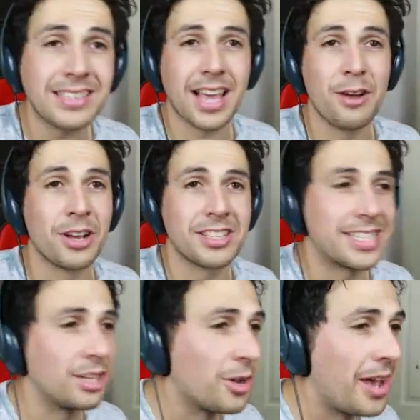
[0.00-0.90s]
Mexico could
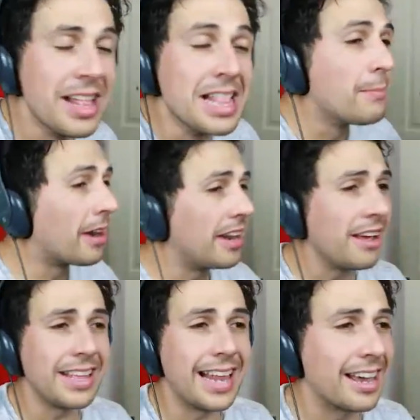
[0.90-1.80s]
still do it, but I
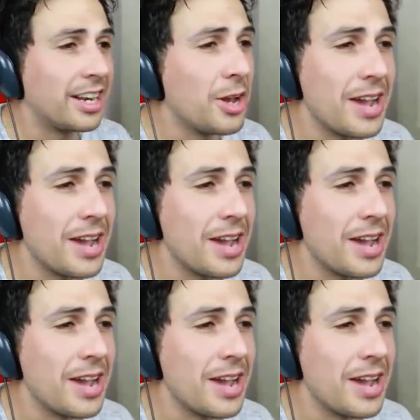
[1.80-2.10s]
don't think they're going to